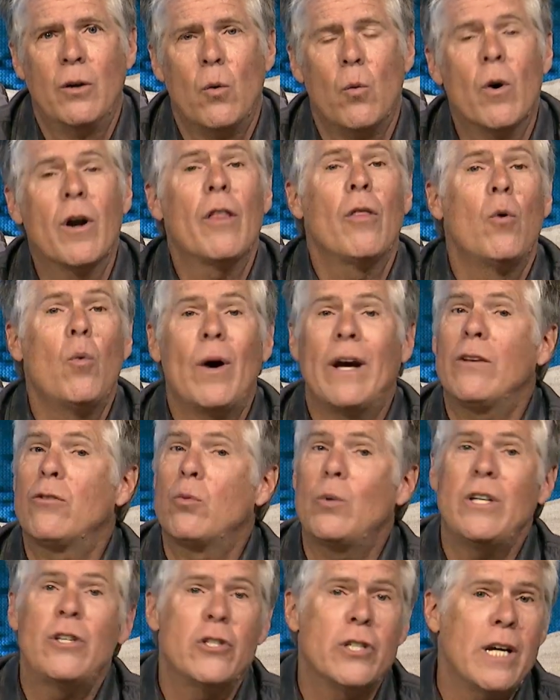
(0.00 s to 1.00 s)
One of the
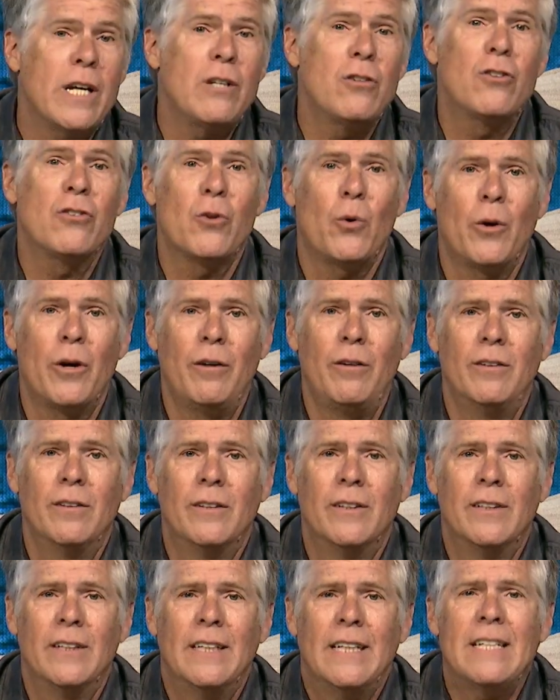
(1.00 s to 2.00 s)
ways we change soil
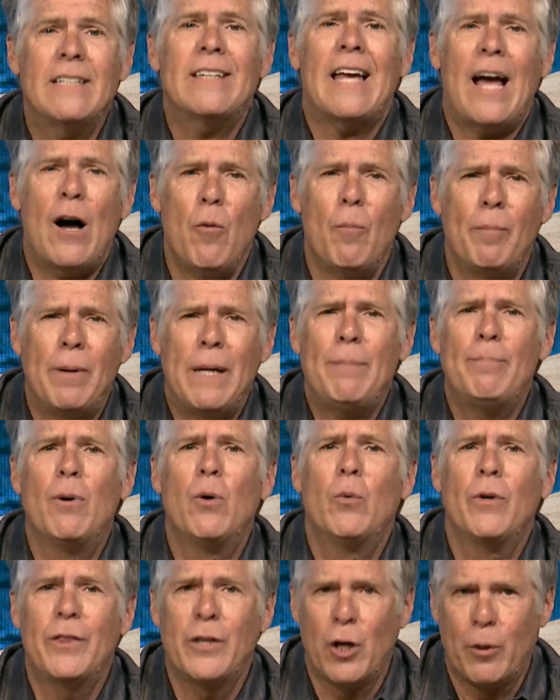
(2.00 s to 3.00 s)
is help
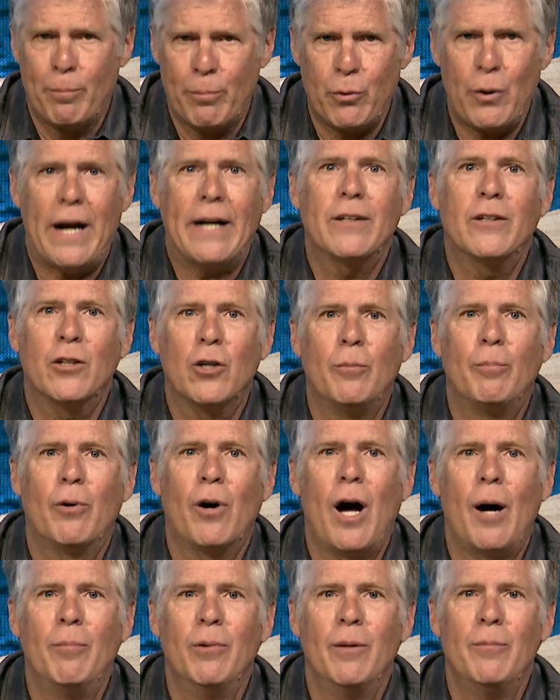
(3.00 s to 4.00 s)
people with their practical
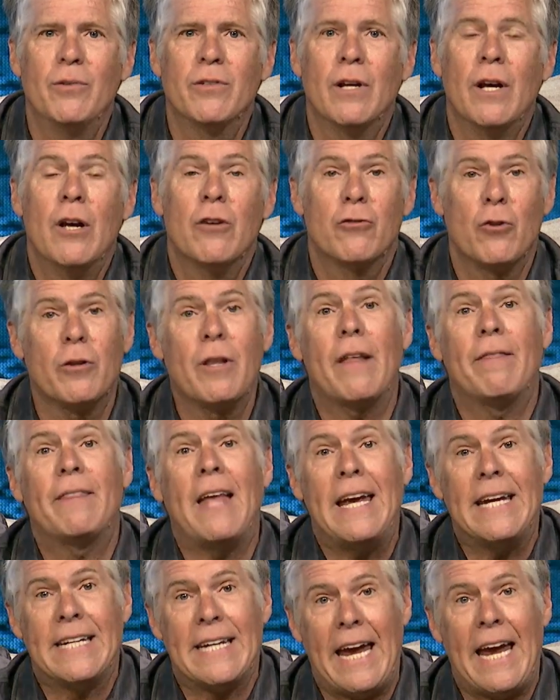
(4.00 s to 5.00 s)
problems so that
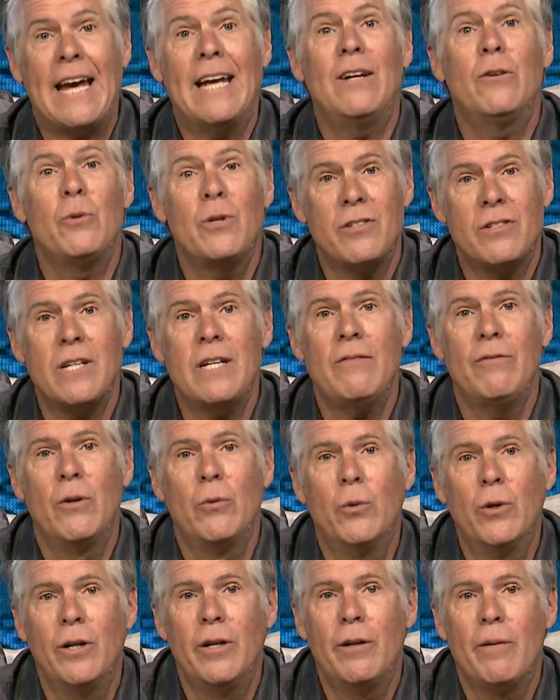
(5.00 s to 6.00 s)
they can receive the
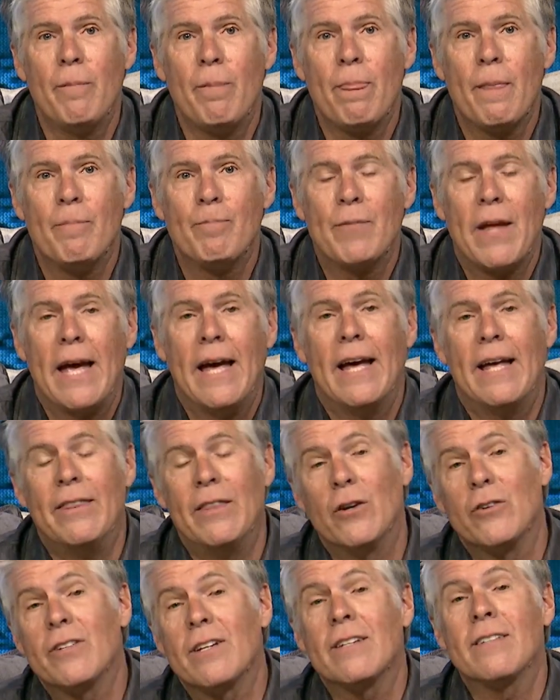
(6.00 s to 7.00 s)
word.
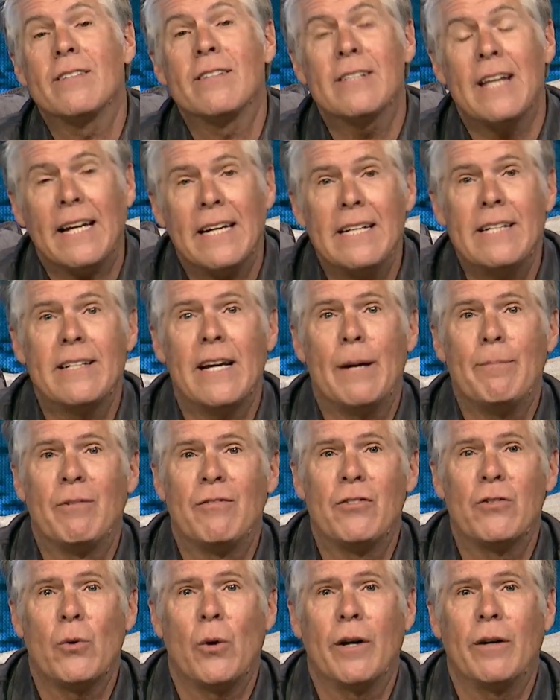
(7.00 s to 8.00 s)
There's a second type
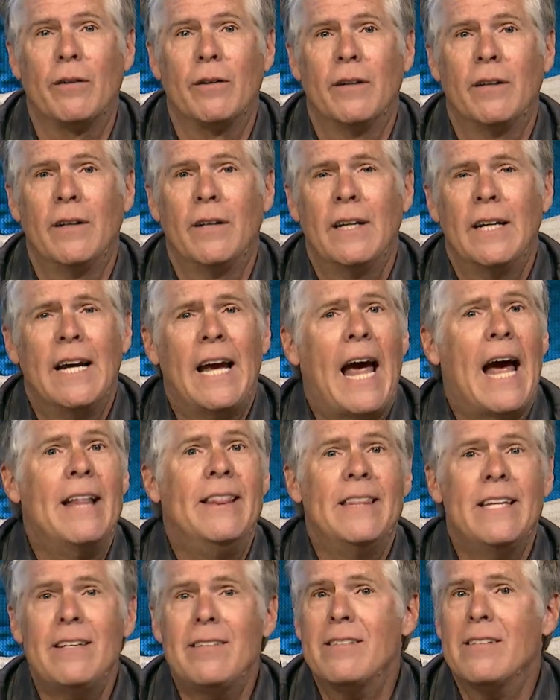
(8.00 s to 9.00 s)
of soil.
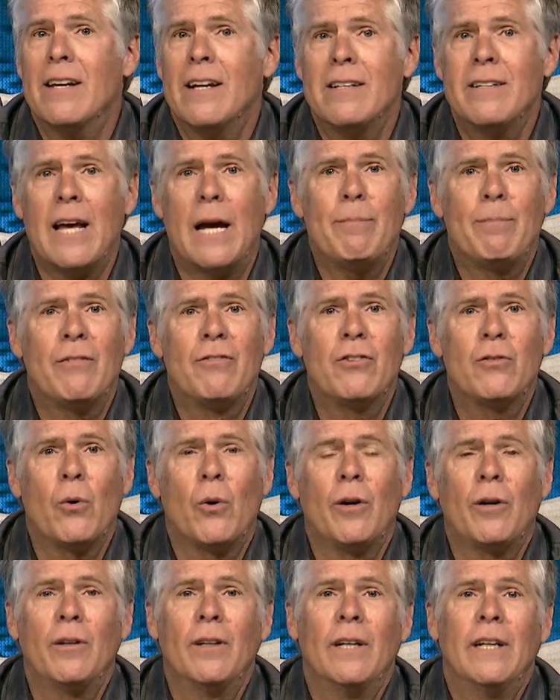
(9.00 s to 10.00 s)
And this type of
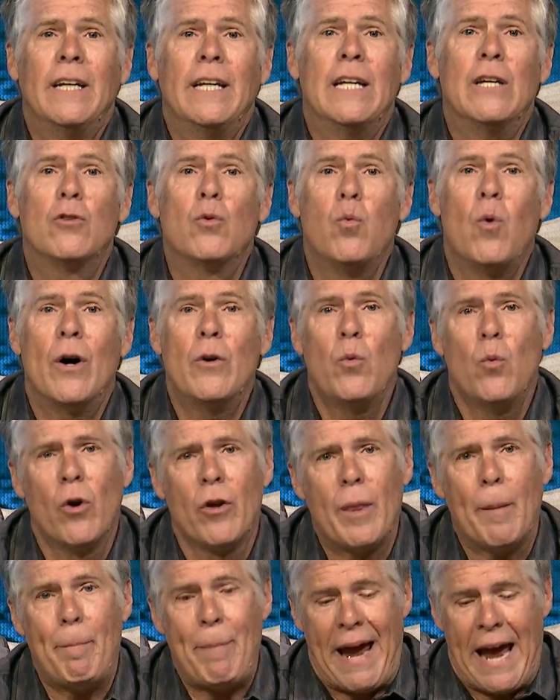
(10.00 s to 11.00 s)
soil is one
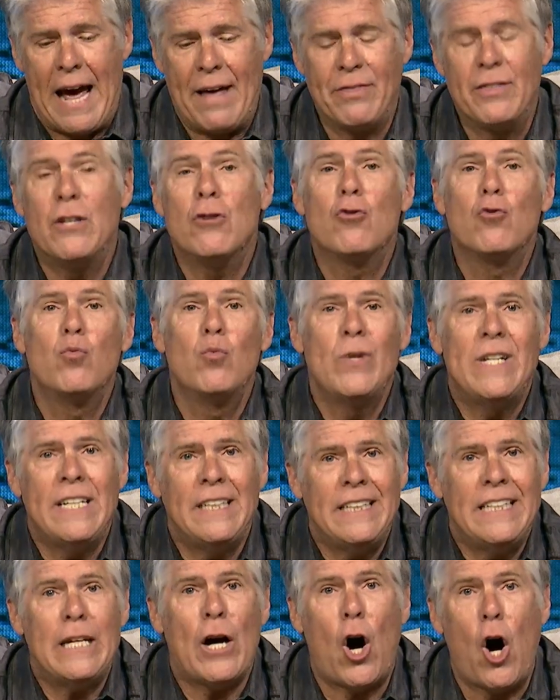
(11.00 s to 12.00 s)
where the path is
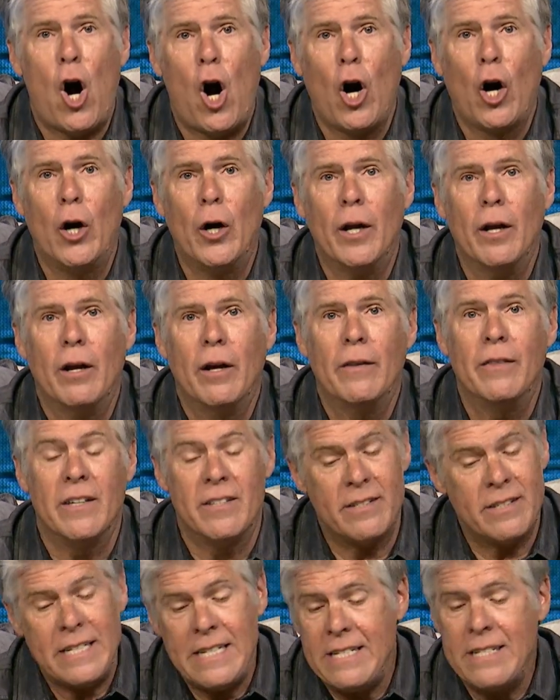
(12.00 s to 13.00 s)
really hard. And the
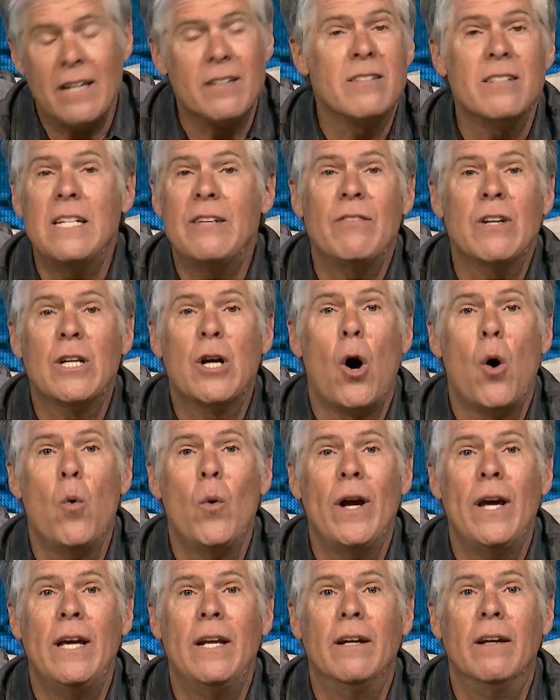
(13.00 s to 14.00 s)
seed doesn't even
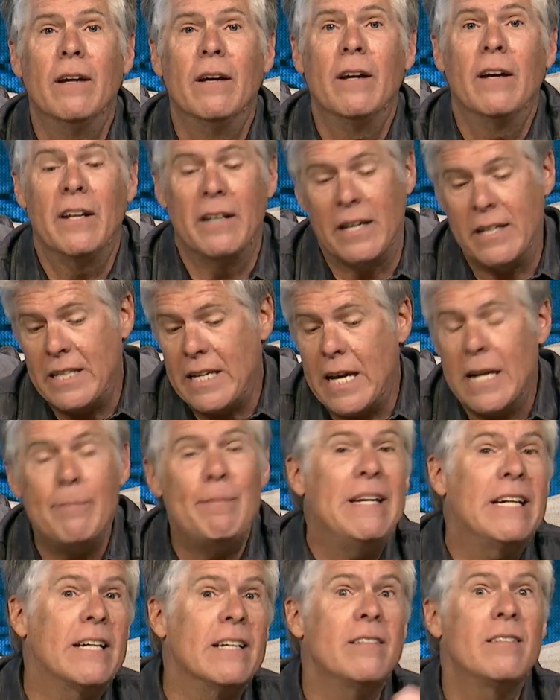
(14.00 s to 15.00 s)
go in. And then the
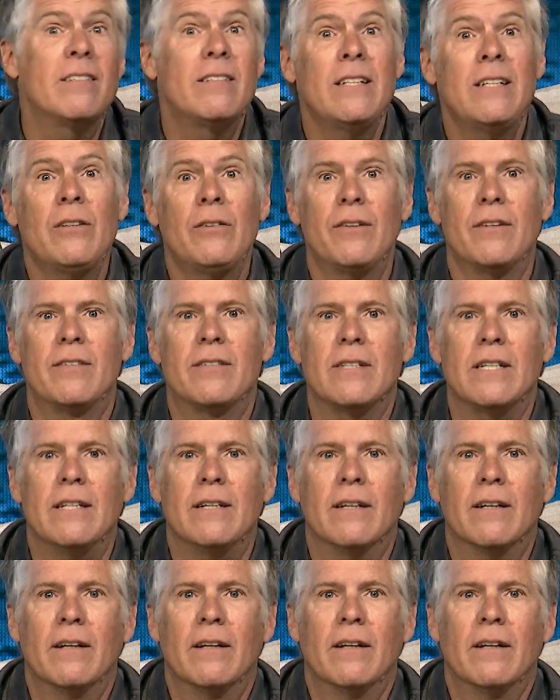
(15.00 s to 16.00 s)
enemy can steal the seed.